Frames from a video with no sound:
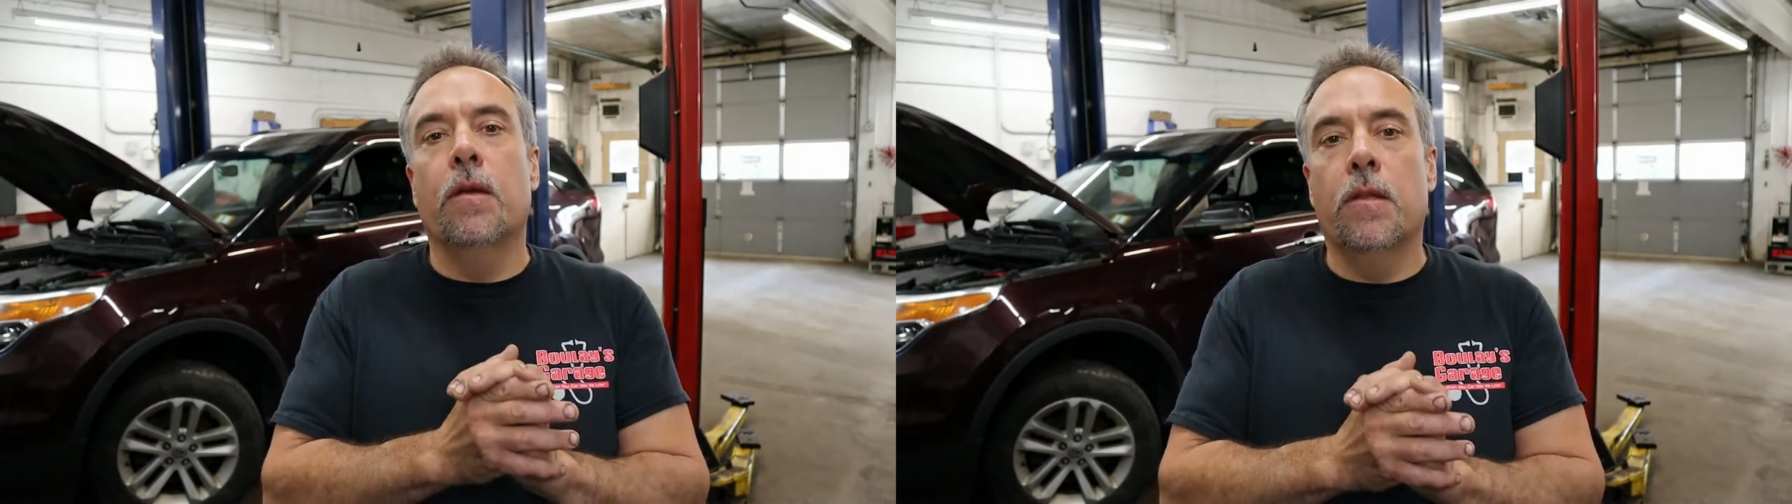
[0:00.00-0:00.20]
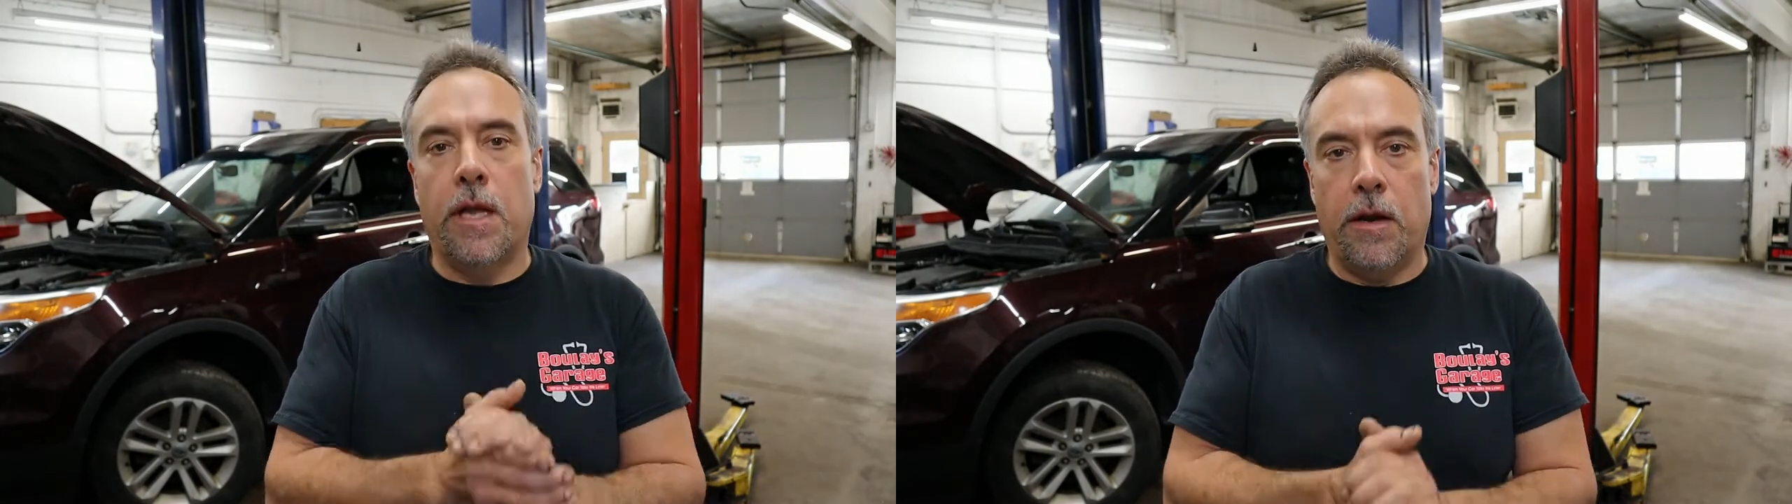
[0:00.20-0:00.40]

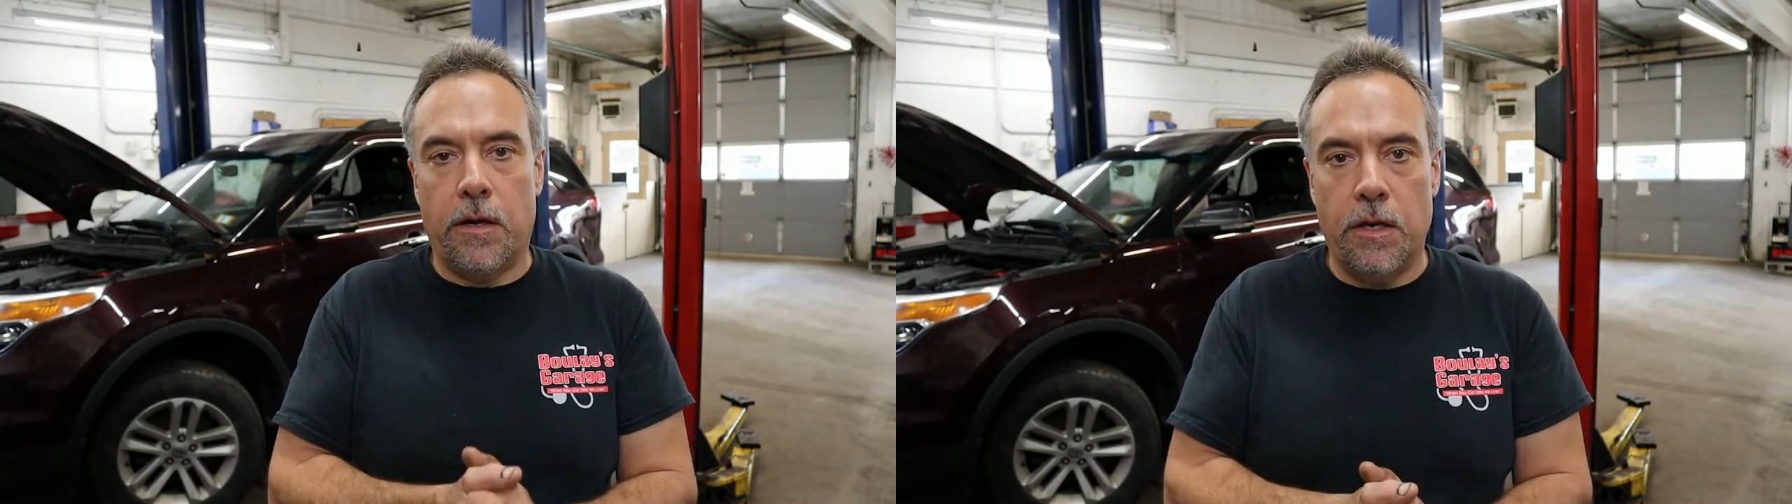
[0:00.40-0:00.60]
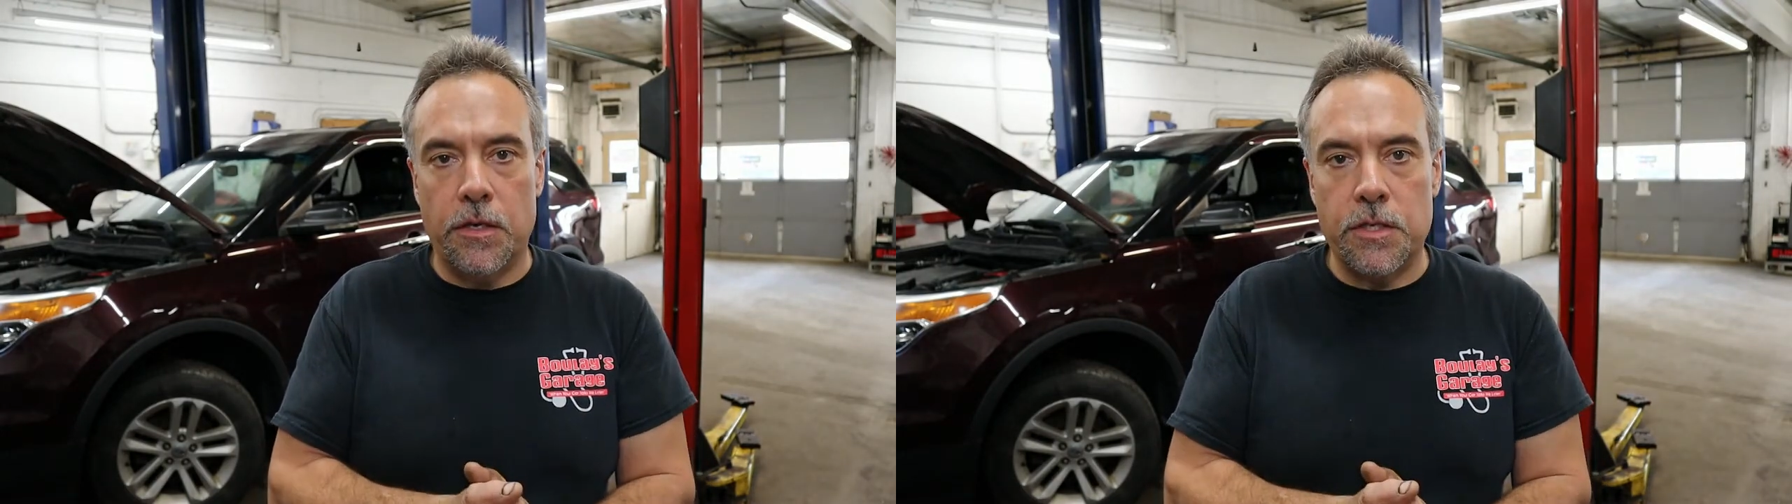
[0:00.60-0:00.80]
the air
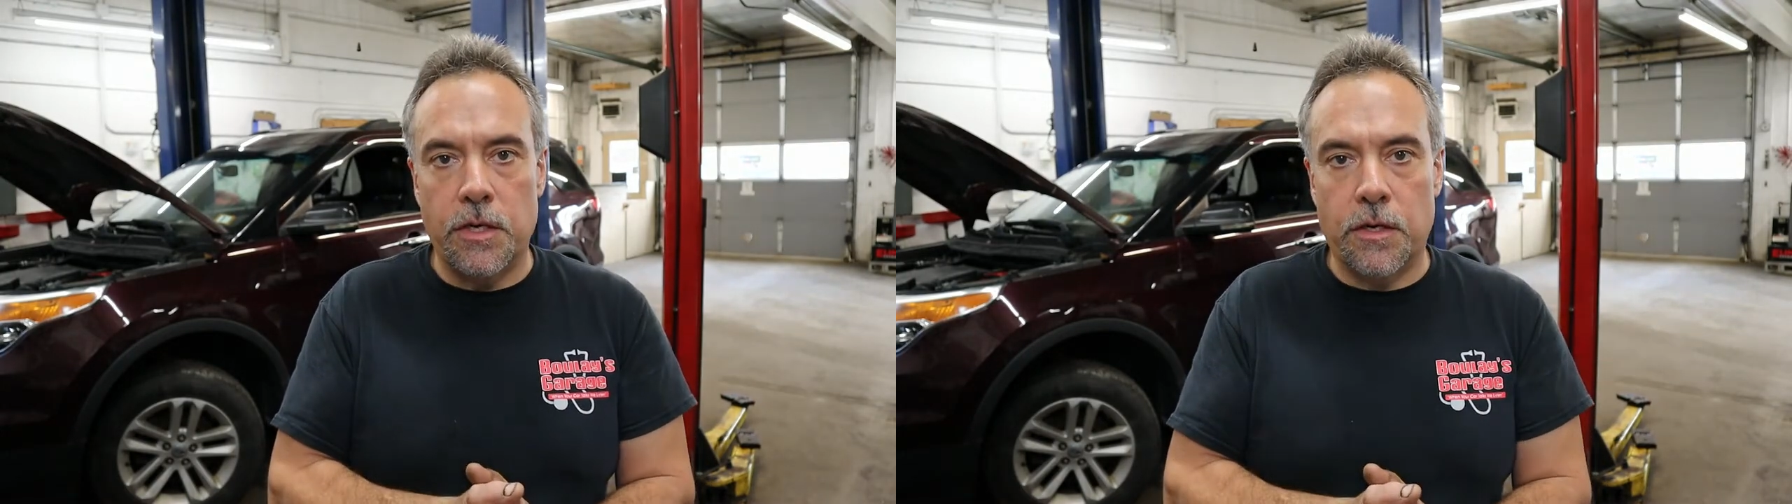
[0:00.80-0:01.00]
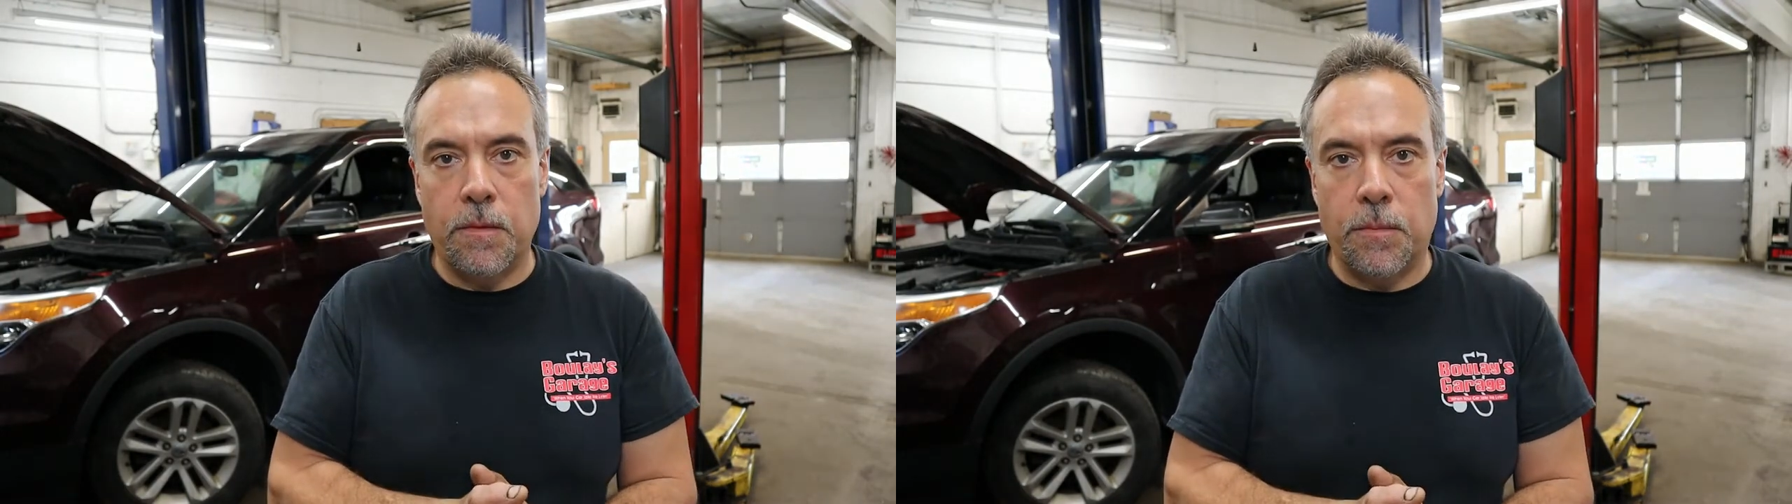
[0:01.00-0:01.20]

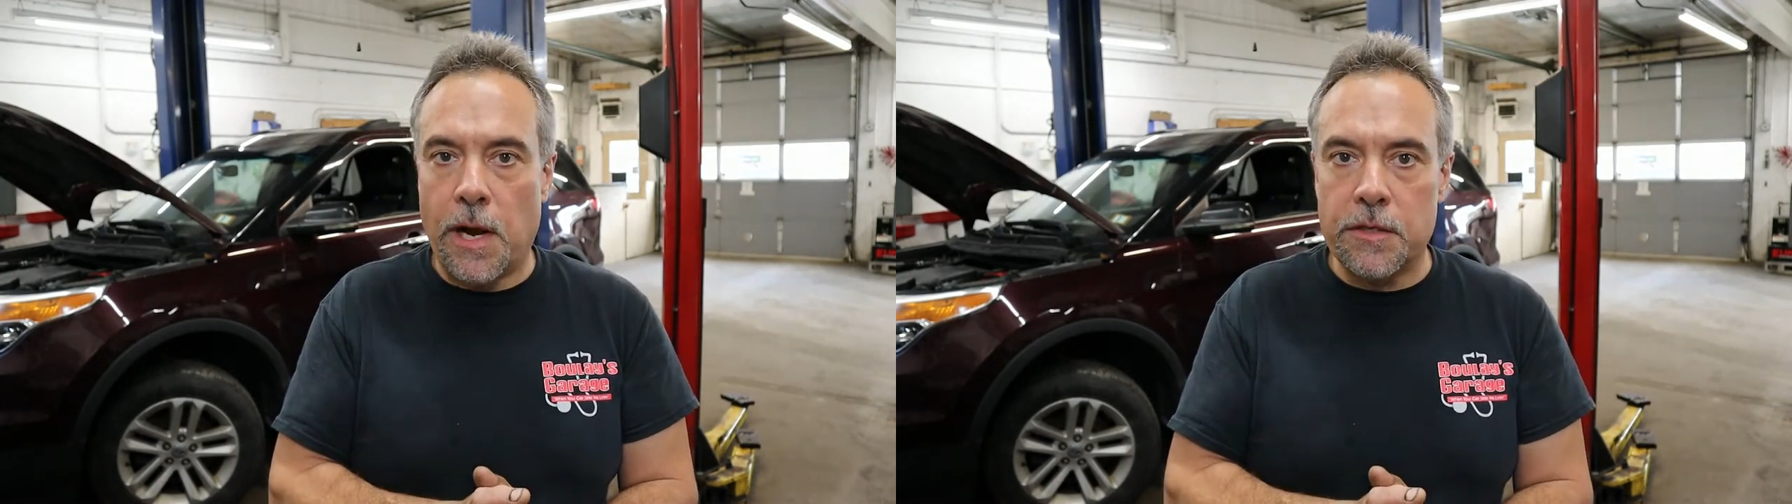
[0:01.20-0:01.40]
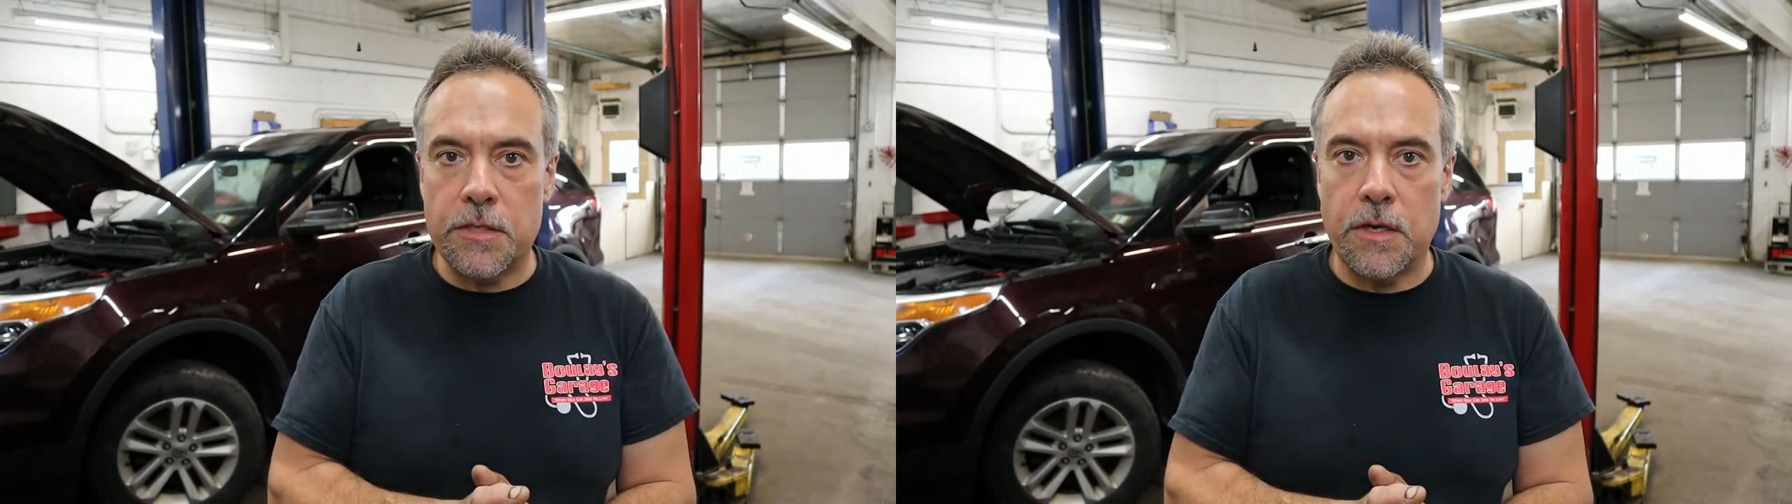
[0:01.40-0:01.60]
conditioner
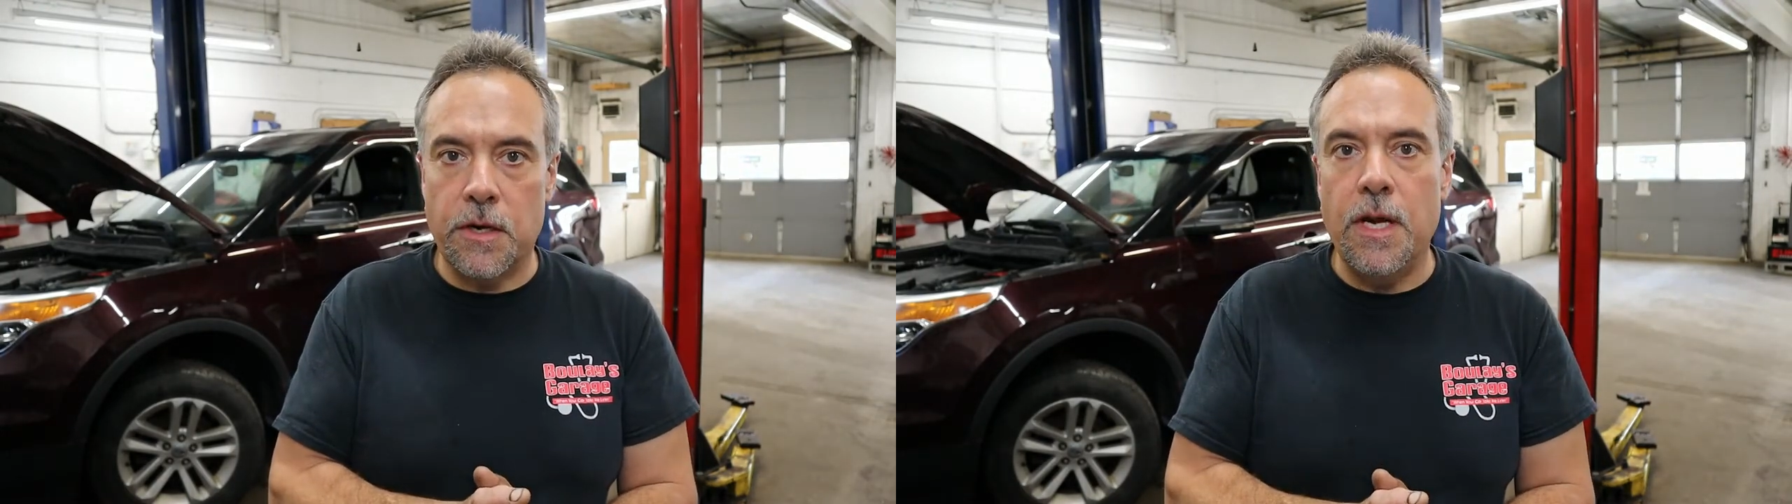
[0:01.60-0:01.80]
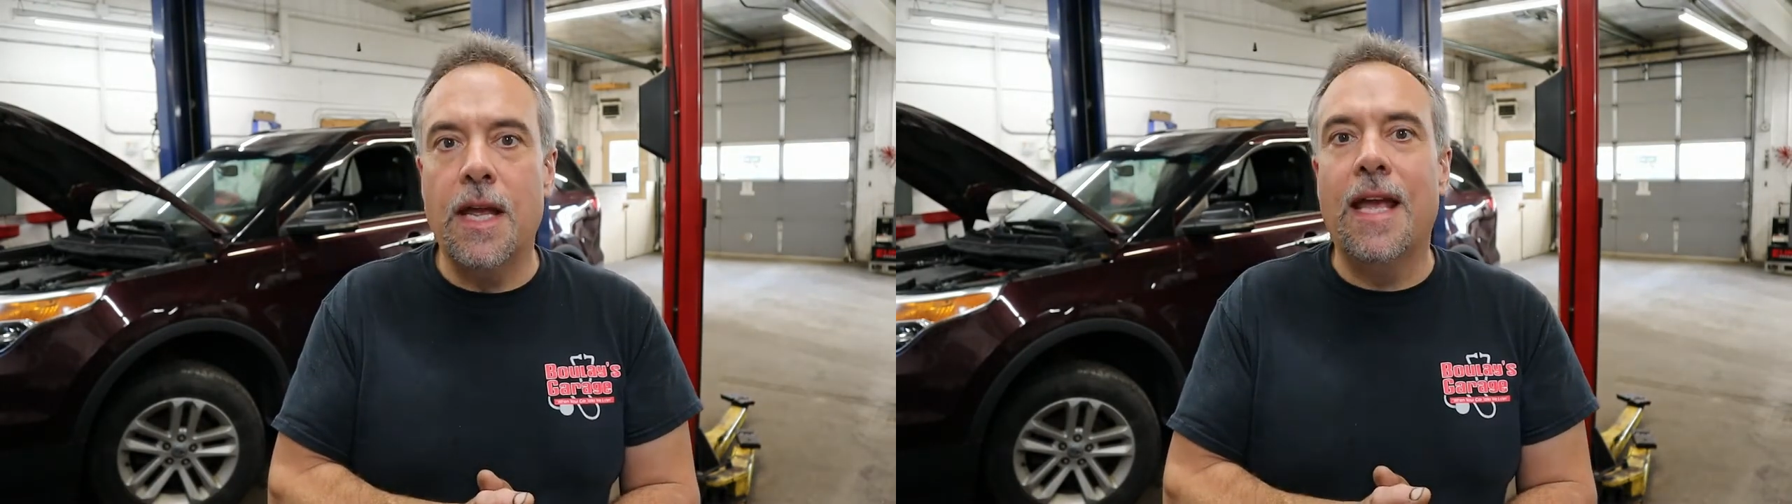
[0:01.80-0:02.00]
compressor